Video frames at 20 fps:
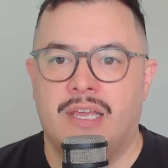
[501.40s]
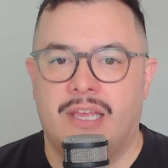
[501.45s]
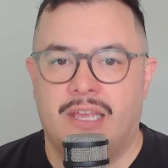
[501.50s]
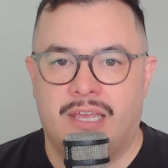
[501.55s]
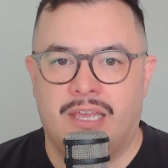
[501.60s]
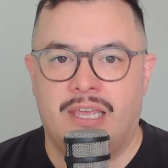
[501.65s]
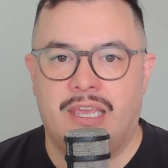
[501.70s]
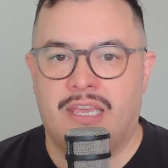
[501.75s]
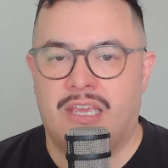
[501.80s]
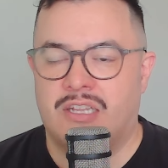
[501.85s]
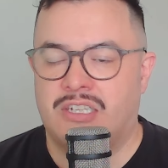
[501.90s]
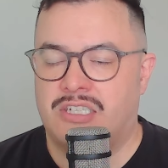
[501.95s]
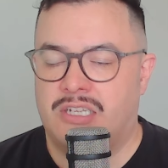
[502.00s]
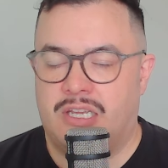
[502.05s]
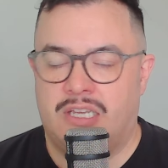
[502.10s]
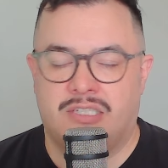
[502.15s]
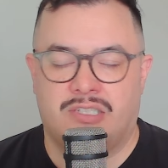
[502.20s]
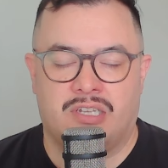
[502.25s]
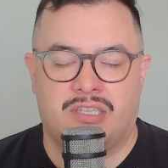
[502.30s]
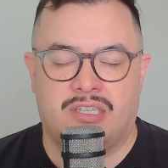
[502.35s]

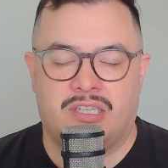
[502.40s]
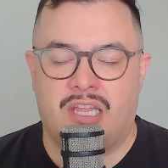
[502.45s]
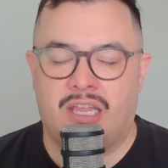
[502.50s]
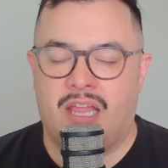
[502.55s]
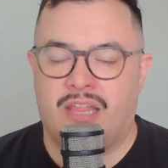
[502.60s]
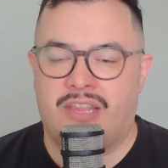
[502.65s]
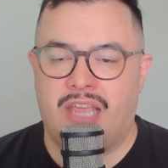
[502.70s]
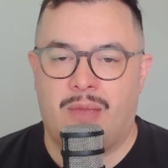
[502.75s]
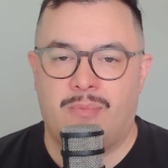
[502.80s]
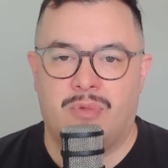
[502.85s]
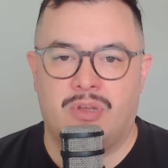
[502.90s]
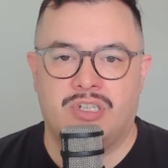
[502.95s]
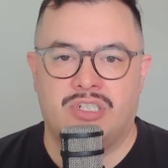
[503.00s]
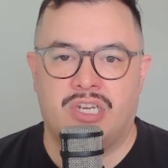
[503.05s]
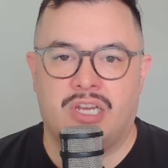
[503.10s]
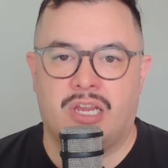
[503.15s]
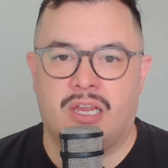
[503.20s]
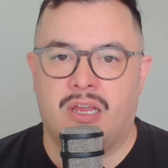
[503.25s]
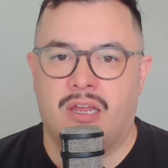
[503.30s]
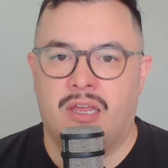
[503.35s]
he's a
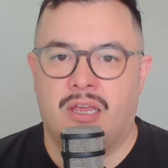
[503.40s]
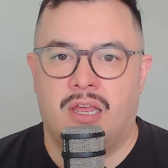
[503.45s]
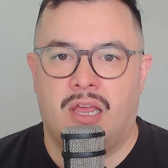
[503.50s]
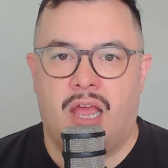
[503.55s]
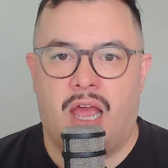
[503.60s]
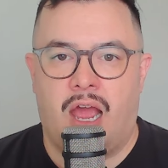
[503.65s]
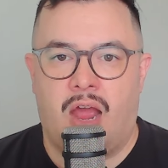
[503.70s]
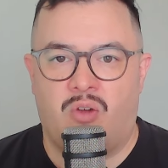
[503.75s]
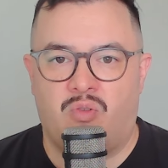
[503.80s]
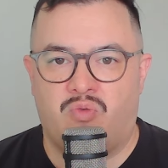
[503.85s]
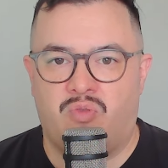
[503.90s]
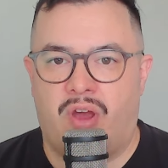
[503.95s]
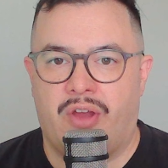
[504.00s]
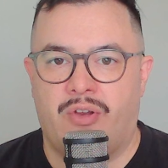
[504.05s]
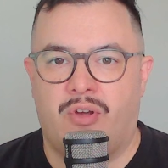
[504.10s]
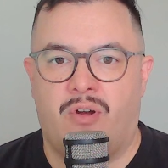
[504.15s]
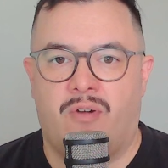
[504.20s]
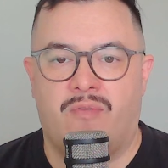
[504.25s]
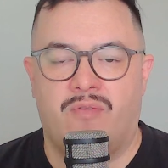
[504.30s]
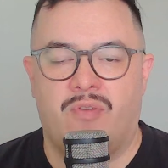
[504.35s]
damaging
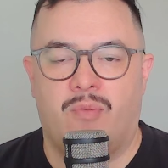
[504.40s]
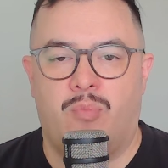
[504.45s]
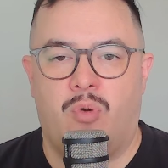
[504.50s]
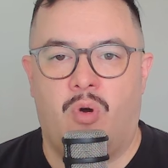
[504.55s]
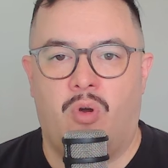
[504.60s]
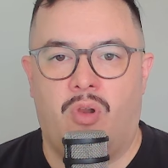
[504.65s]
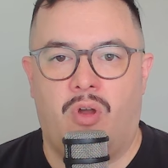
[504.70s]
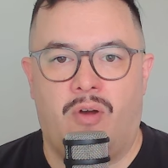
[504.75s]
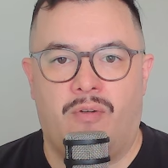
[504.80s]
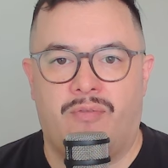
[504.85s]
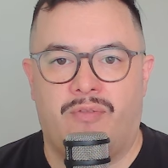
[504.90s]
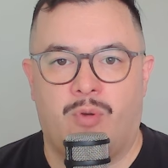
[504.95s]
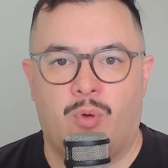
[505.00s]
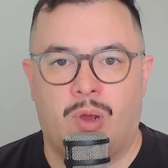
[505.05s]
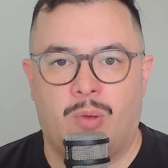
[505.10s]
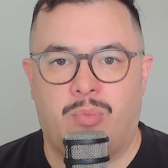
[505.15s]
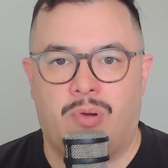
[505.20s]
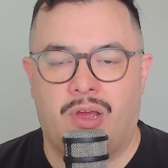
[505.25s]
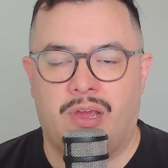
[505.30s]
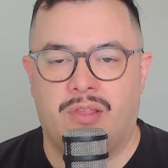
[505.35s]
runner of the ball off,
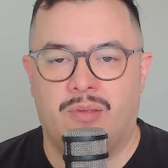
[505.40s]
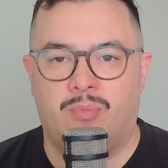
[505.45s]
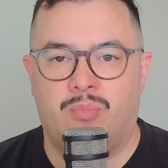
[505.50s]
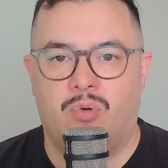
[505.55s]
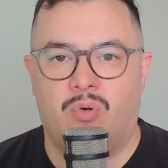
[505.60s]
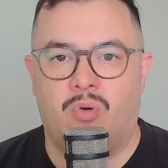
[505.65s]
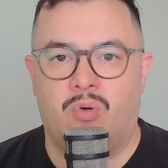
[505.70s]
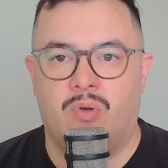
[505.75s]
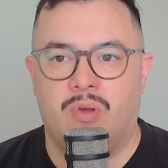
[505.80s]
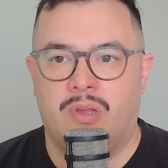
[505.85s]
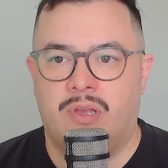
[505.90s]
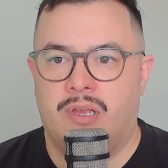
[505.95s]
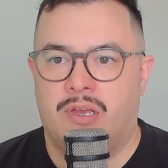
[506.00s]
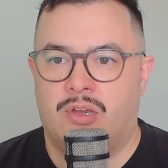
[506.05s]
quick play of the ball,